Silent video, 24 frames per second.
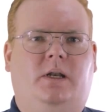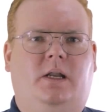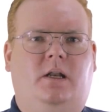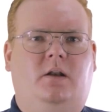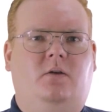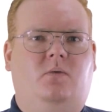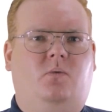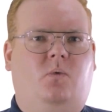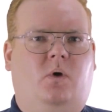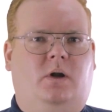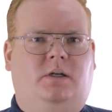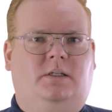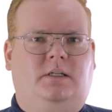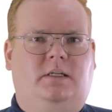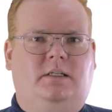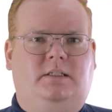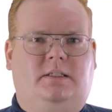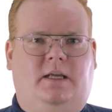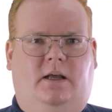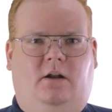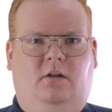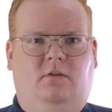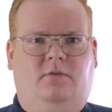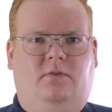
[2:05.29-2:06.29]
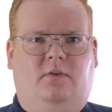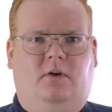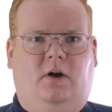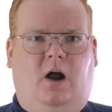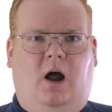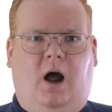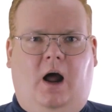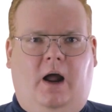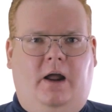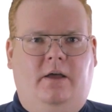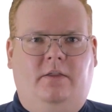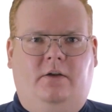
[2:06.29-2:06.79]
We didn't want to settle for
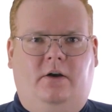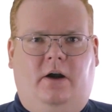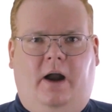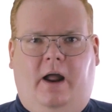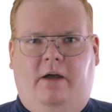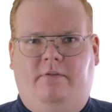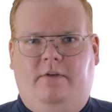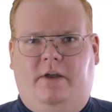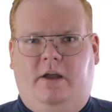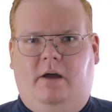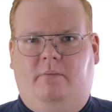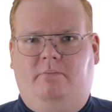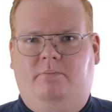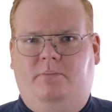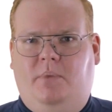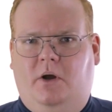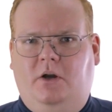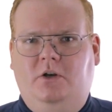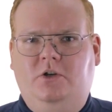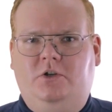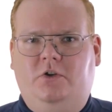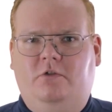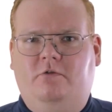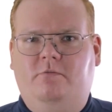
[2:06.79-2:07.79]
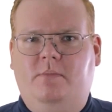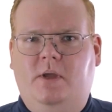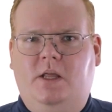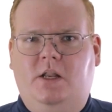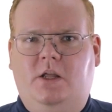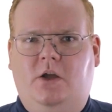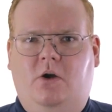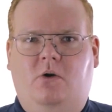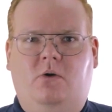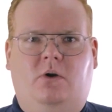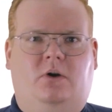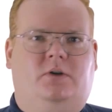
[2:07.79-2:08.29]
either having a bunch of
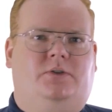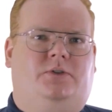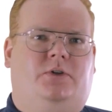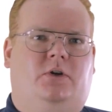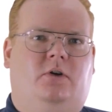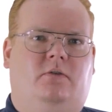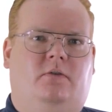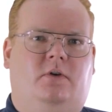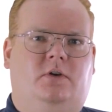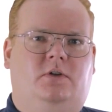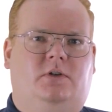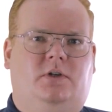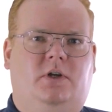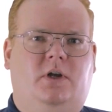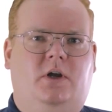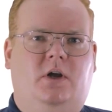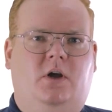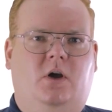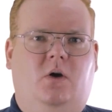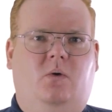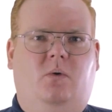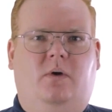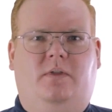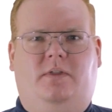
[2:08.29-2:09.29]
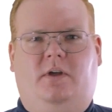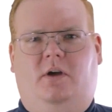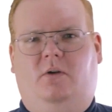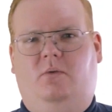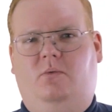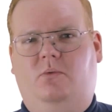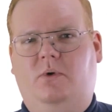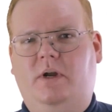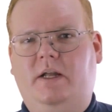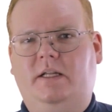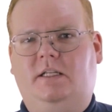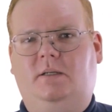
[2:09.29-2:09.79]
mediocre servers with a
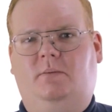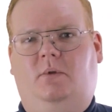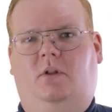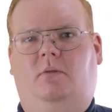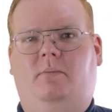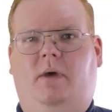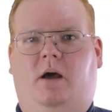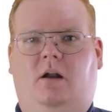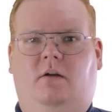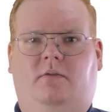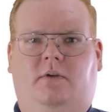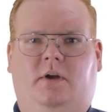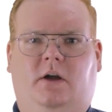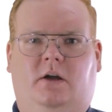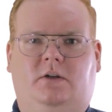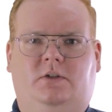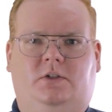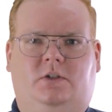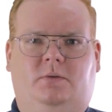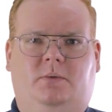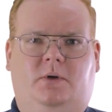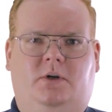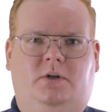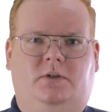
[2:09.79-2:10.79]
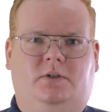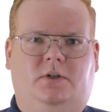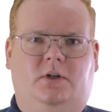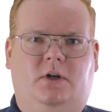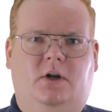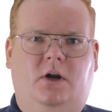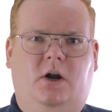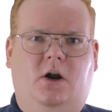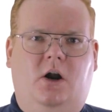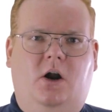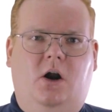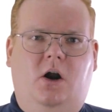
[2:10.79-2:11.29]
reasonable amount of customers,
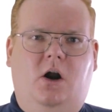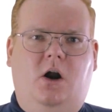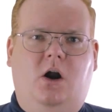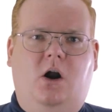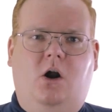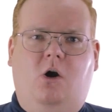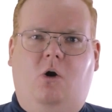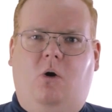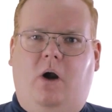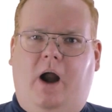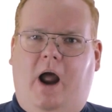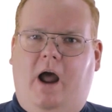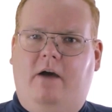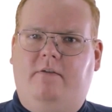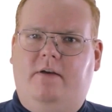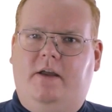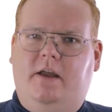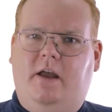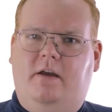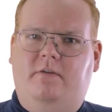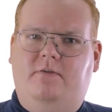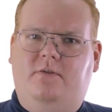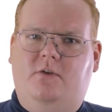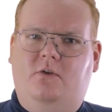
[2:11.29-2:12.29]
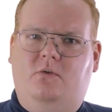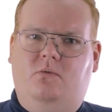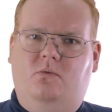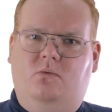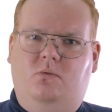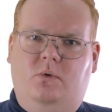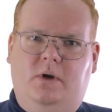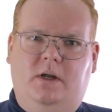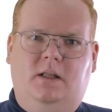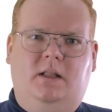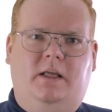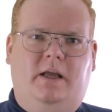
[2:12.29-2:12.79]
or having a few
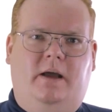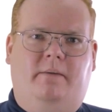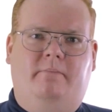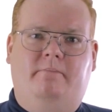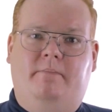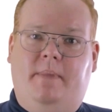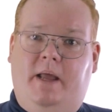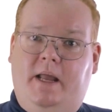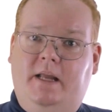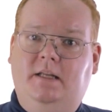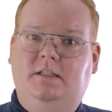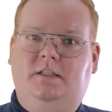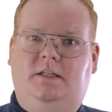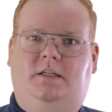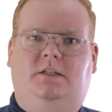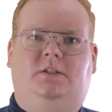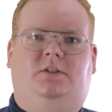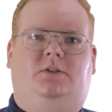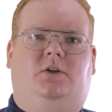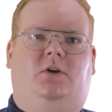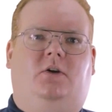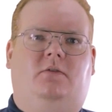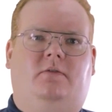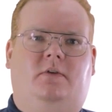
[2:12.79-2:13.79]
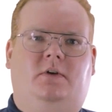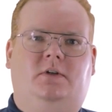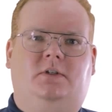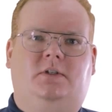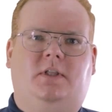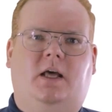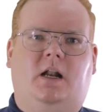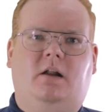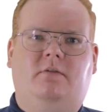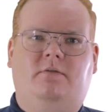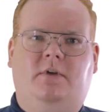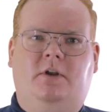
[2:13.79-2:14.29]
really amazing
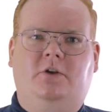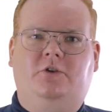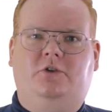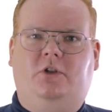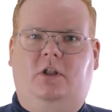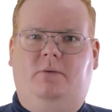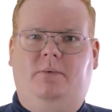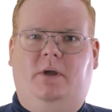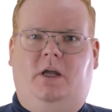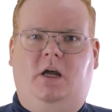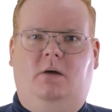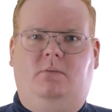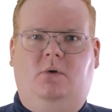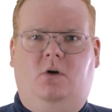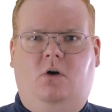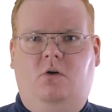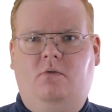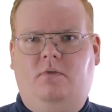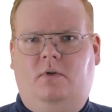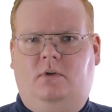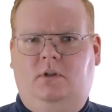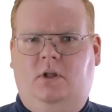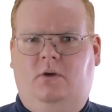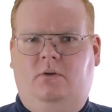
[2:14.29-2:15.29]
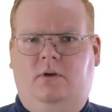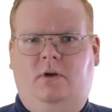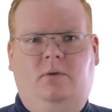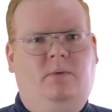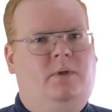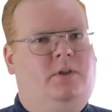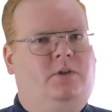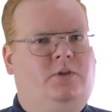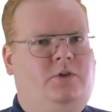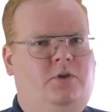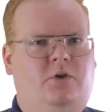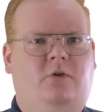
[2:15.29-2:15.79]
servers that eventually become overloaded
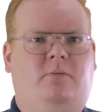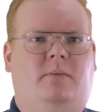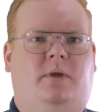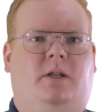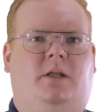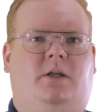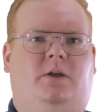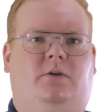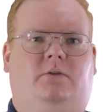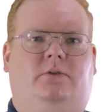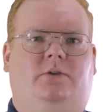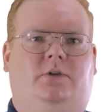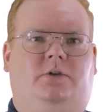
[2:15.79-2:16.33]
with too many